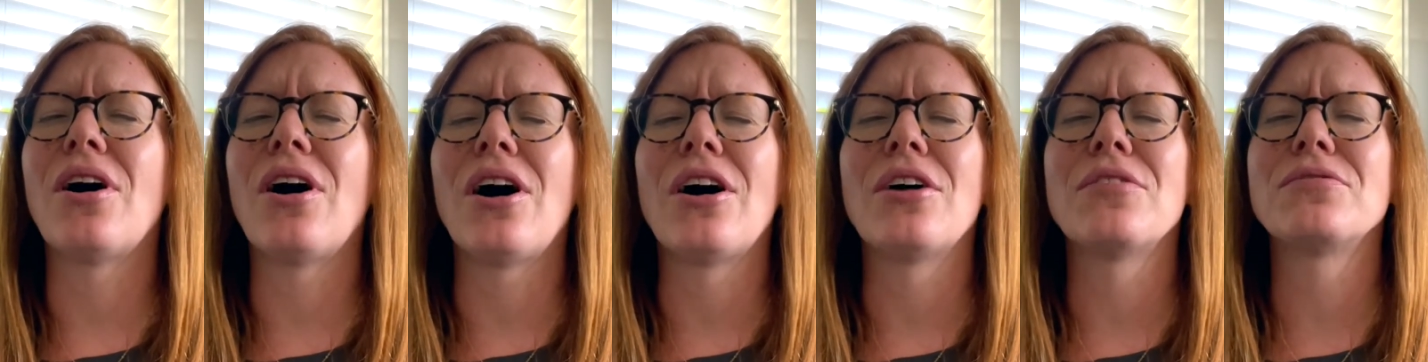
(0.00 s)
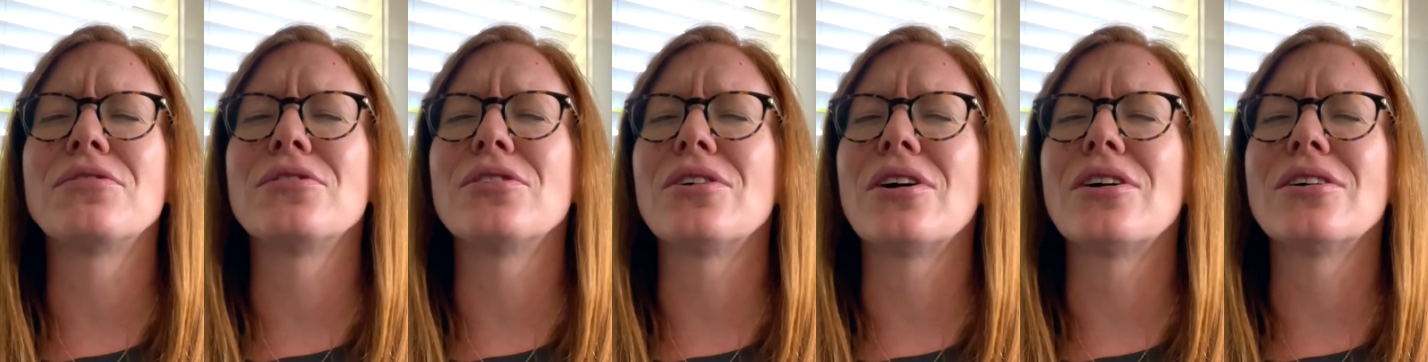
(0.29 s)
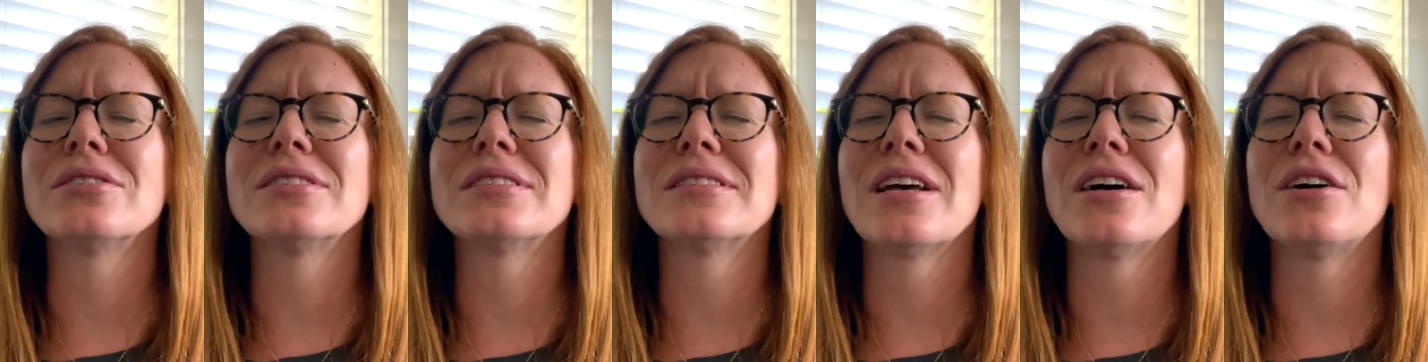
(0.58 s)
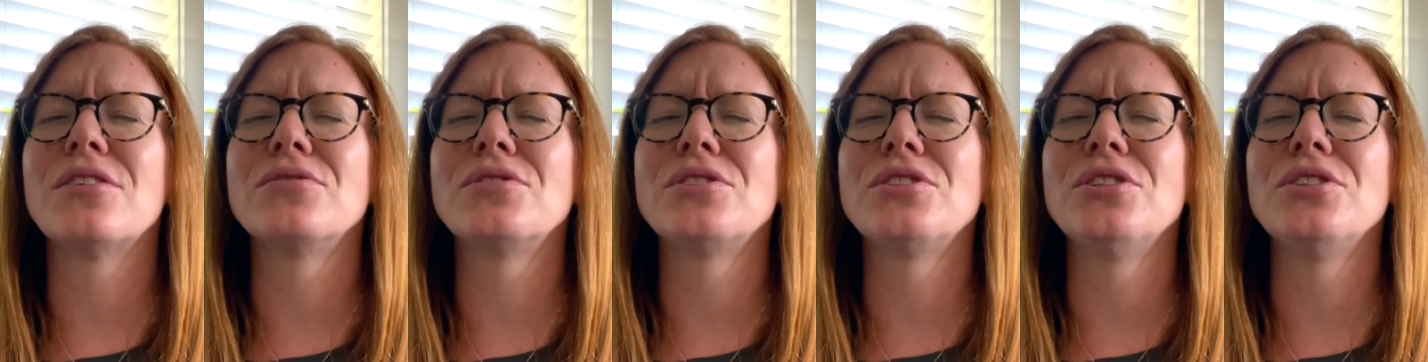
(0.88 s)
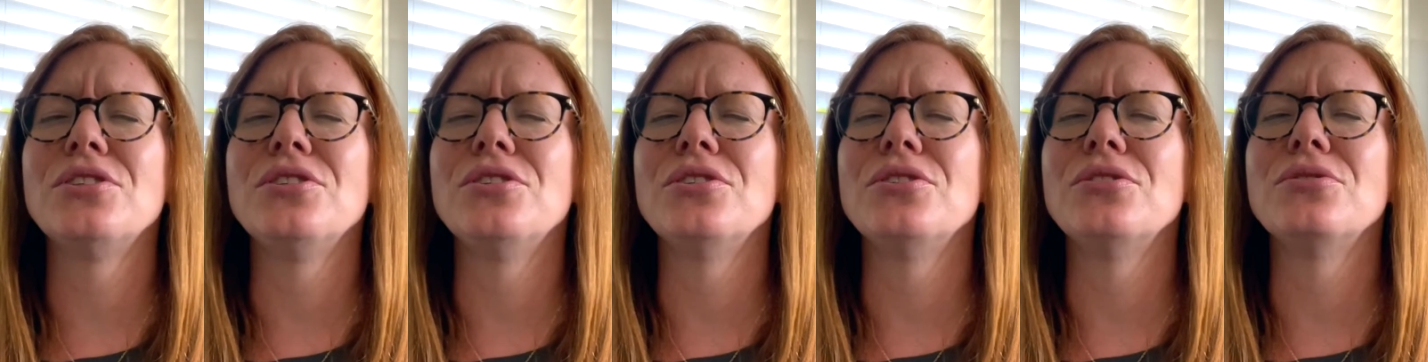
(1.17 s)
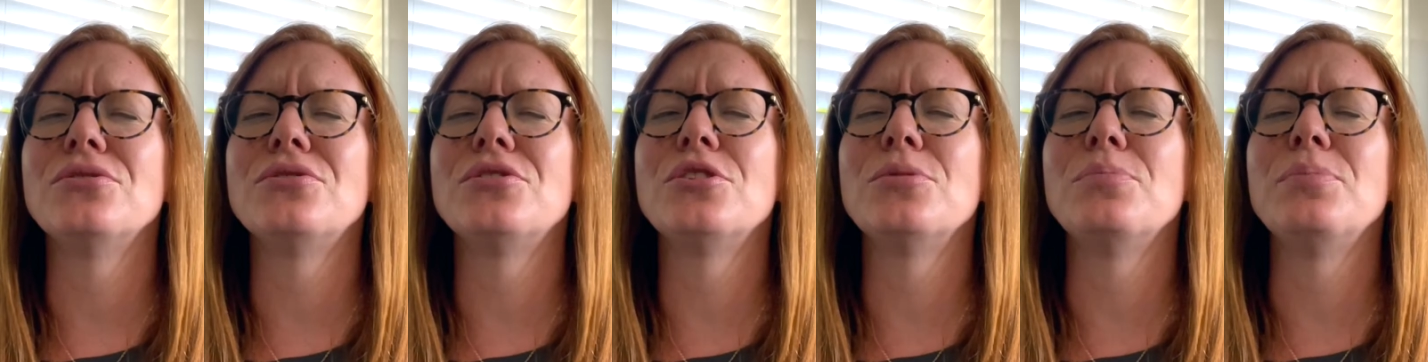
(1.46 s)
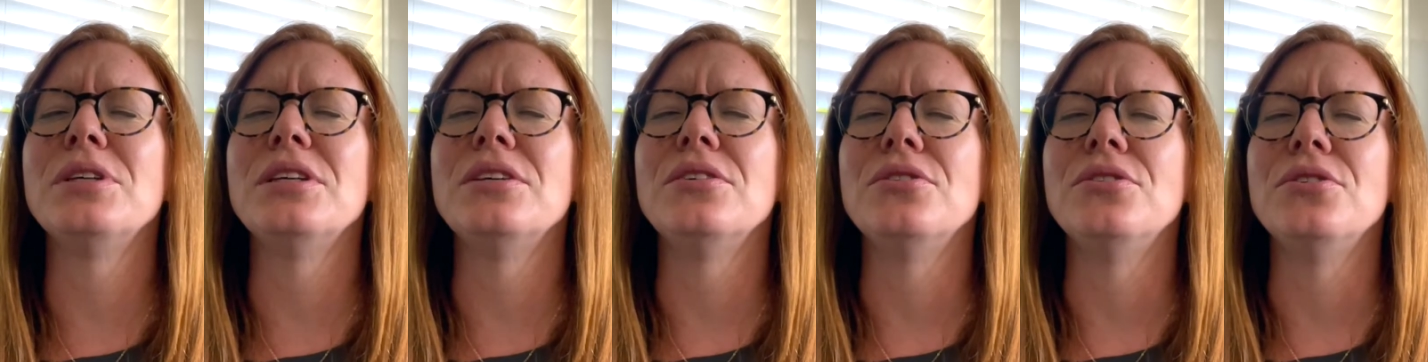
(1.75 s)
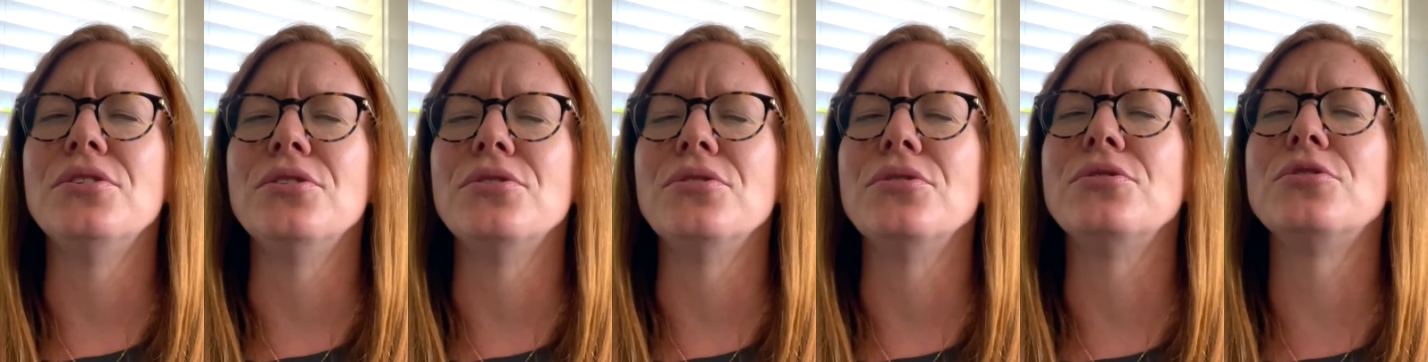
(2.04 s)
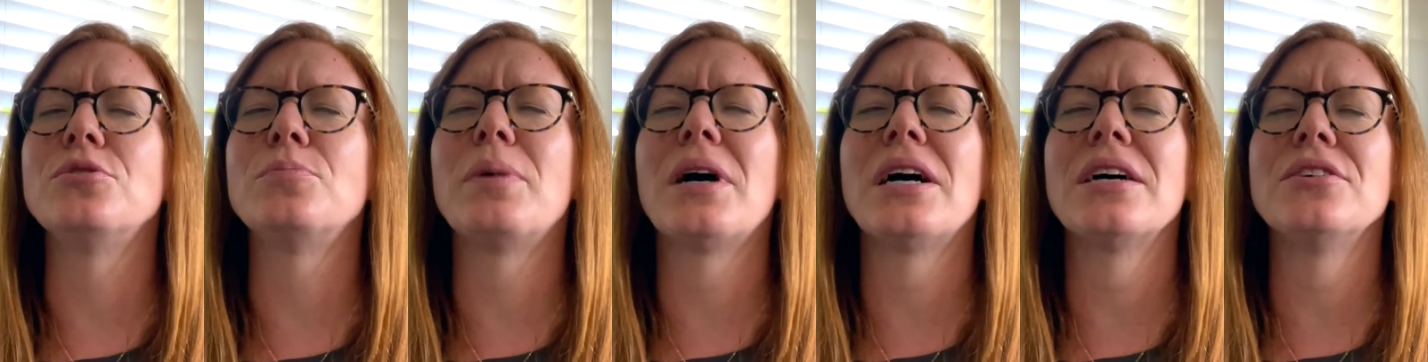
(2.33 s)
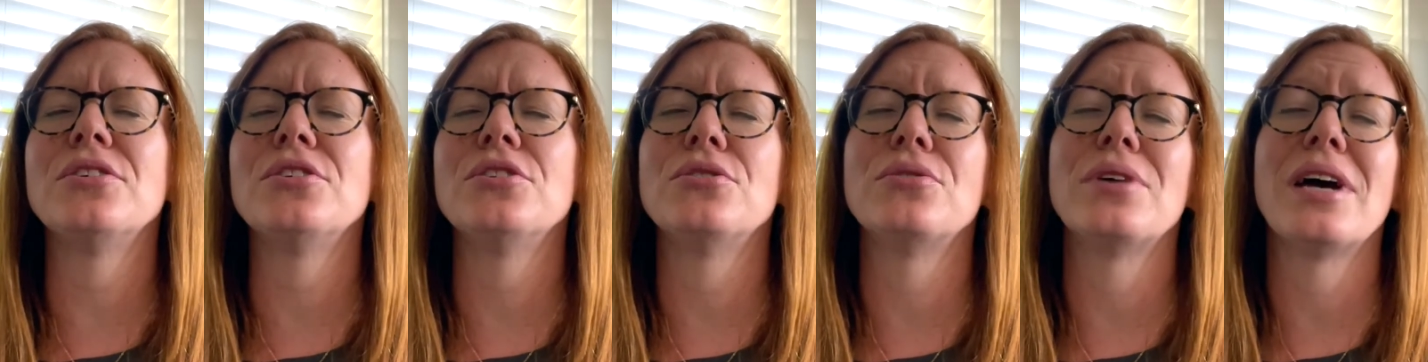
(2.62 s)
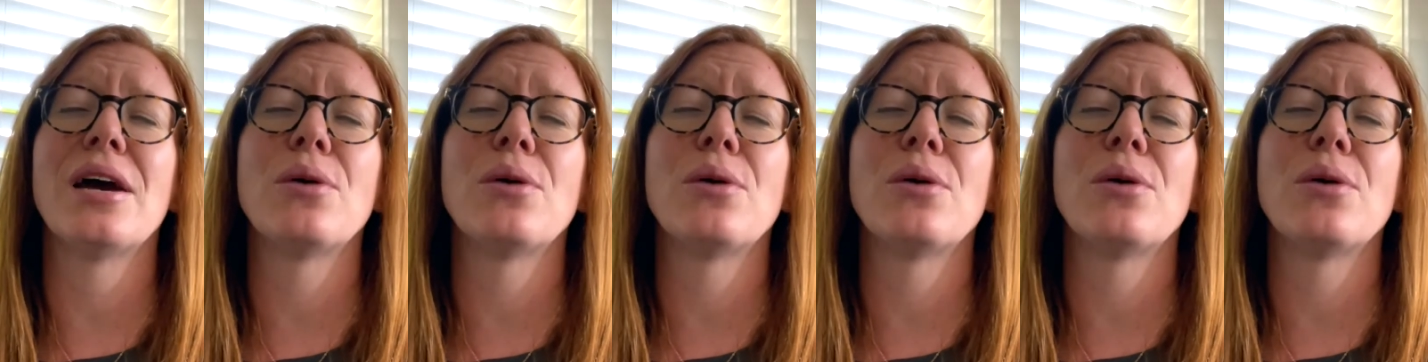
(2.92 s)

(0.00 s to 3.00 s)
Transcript: offer ourselves to you to be used by you?